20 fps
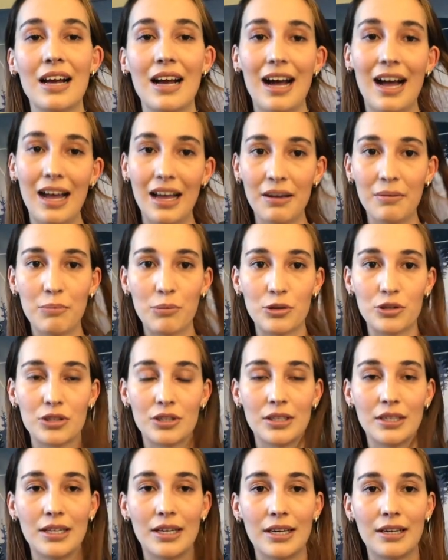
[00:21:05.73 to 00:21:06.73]
I
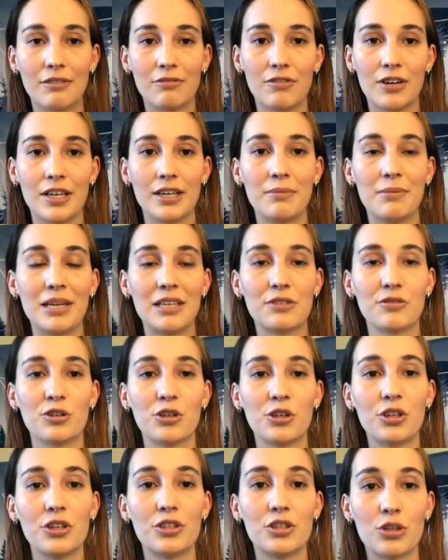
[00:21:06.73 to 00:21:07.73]
personally like find it makes
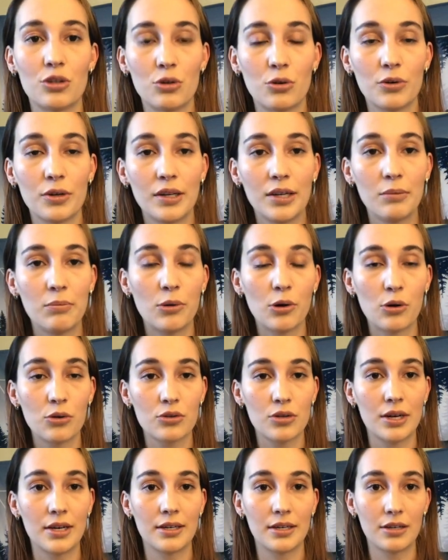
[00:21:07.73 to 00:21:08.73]
for a good story, but
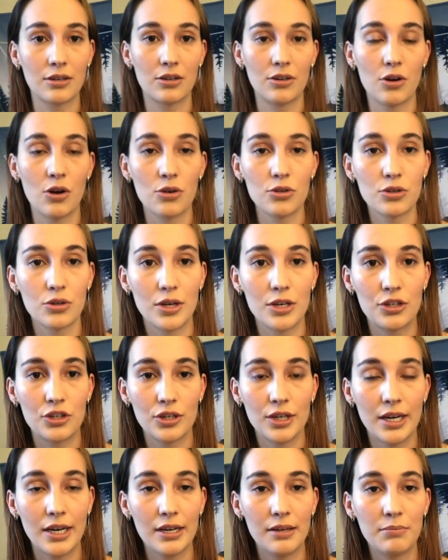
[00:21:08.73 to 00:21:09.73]
also, and can also
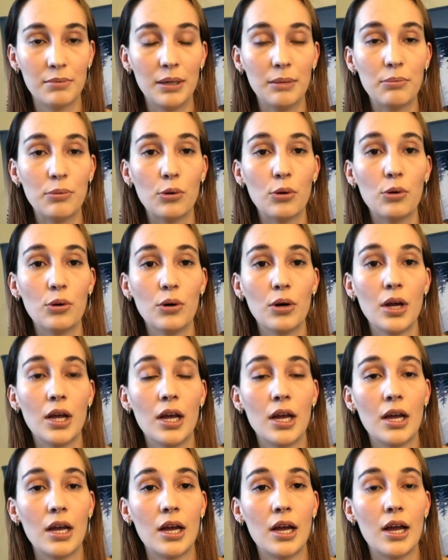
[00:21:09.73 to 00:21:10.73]
educate people.
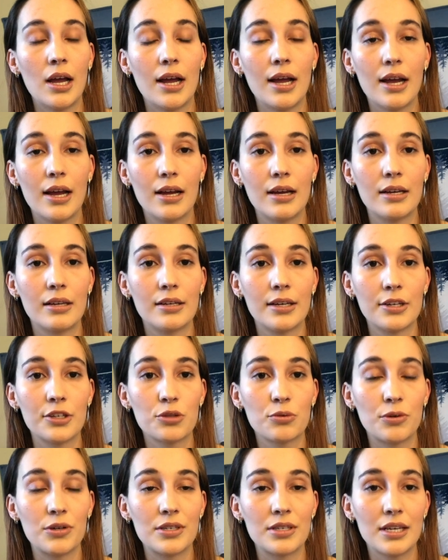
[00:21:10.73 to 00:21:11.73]
And I
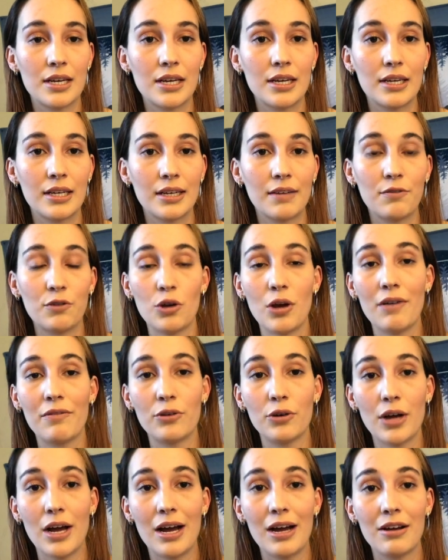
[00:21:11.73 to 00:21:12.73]
just want to say, like, if you
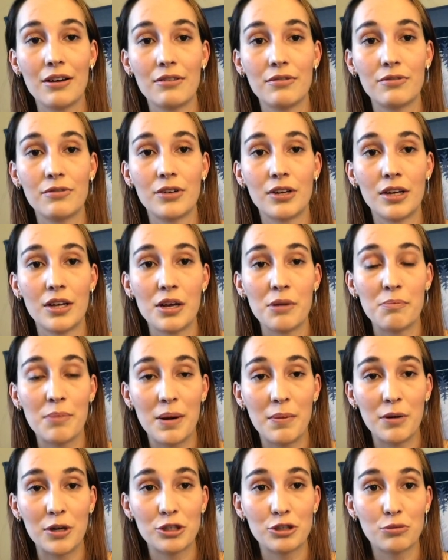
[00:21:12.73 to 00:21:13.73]
ever have
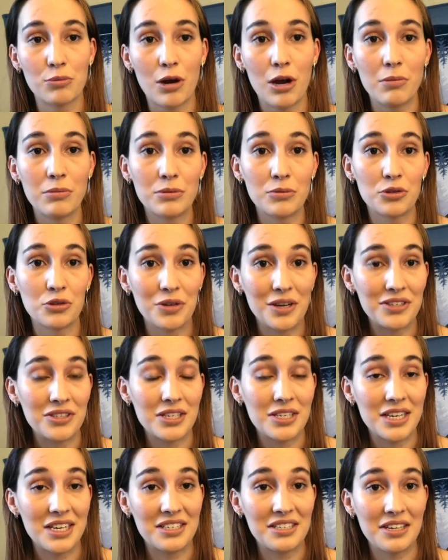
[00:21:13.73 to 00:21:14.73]
bedbugs problems, don't
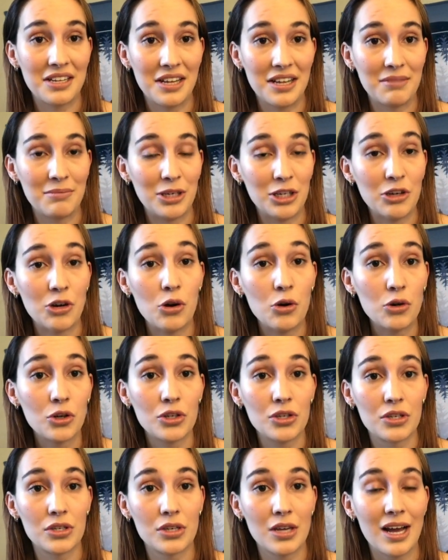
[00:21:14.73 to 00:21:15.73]
hesitate to let me know,
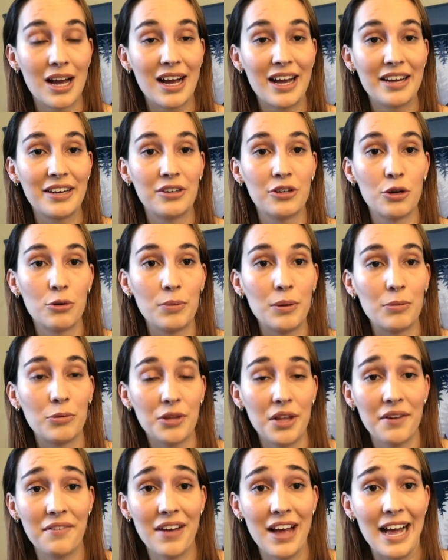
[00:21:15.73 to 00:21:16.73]
because I know
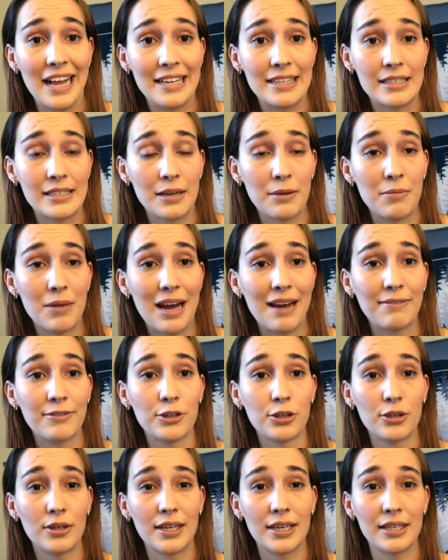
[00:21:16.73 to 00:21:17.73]
people that have had some
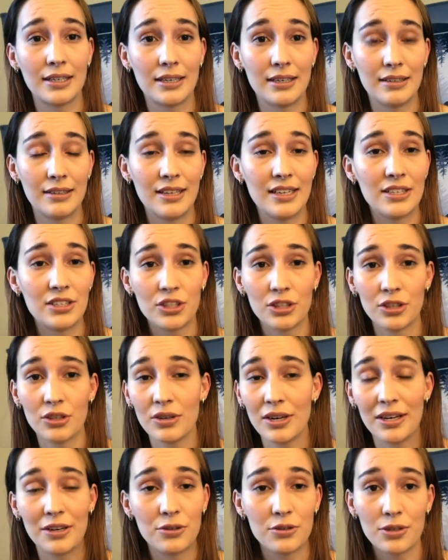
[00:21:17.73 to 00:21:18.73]
after like this
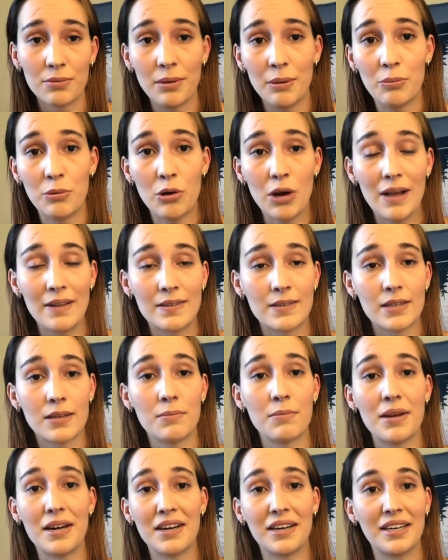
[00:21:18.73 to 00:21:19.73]
year. I know some people had
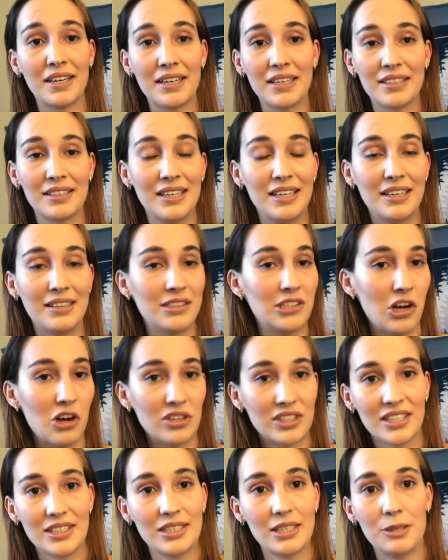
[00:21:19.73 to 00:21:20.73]
some, and I like, they
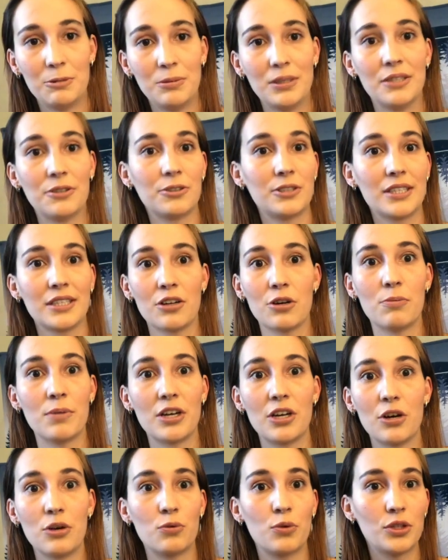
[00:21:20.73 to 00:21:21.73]
contacted me, there's like, oh my
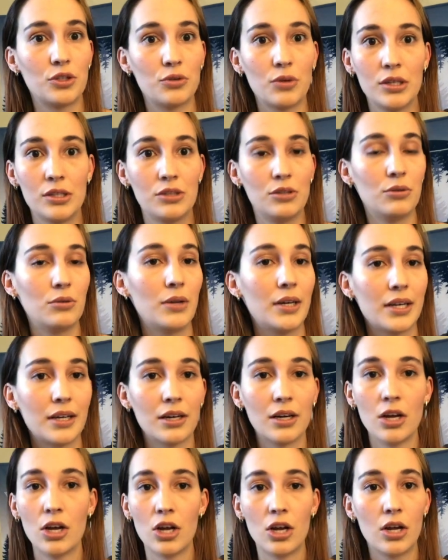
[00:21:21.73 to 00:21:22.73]
god, what do I do,
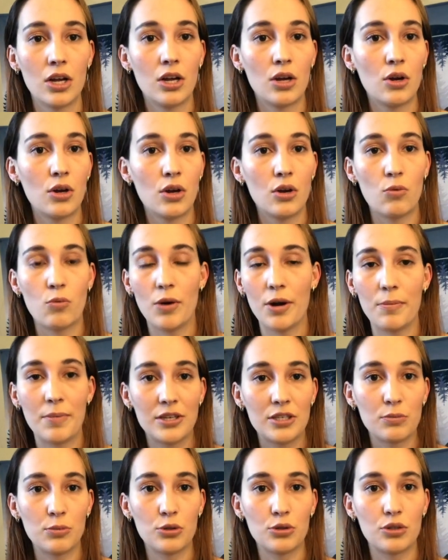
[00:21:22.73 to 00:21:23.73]
like what am I
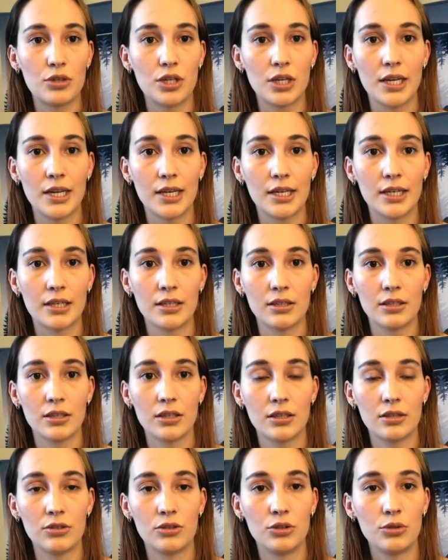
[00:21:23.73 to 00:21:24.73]
supposed to like
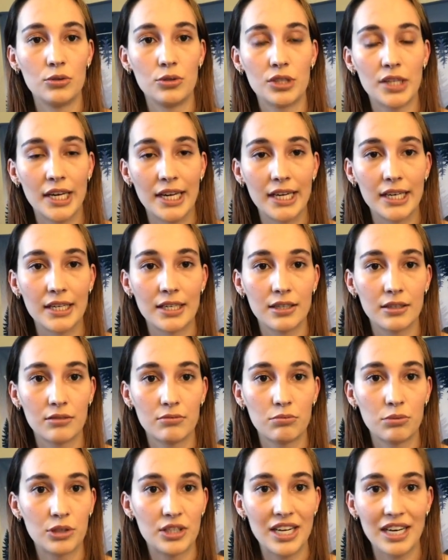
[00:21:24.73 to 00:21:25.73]
do to like
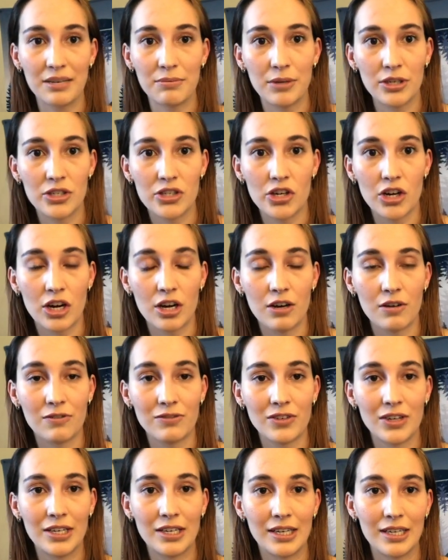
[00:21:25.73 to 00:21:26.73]
protect my
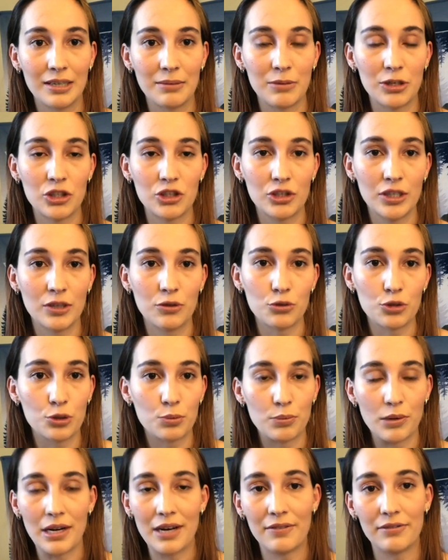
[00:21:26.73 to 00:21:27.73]
stuff and like make sure they don't
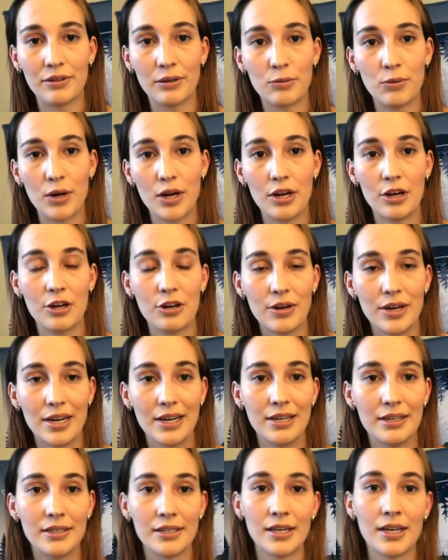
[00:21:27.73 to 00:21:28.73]
spread everywhere,
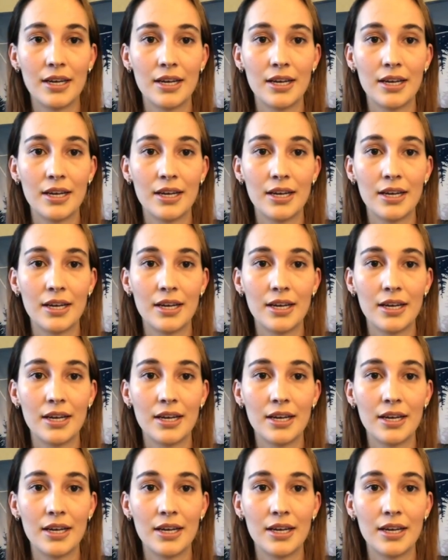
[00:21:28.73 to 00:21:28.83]
and